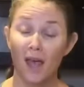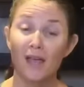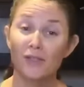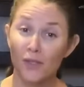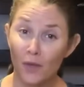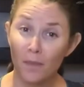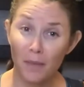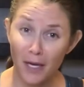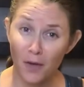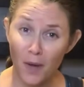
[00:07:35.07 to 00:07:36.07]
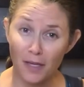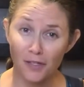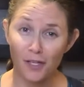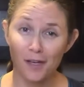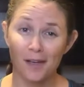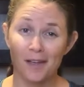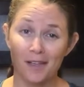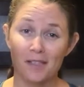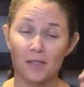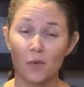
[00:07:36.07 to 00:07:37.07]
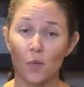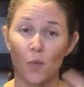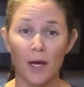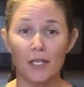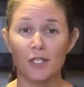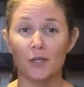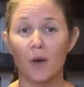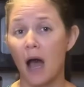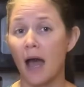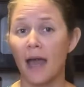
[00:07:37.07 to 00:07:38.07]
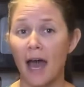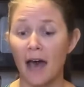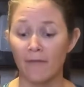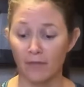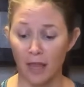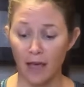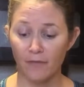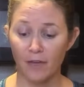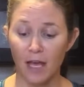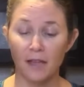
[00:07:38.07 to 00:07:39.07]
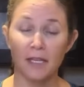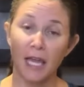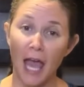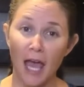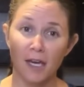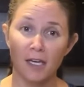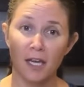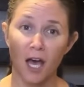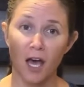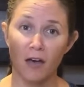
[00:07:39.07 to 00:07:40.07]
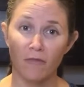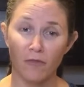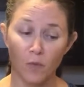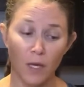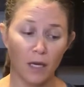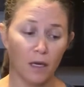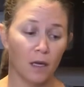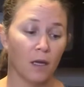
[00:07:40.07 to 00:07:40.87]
So the big question is, what do I have left at the end of the week?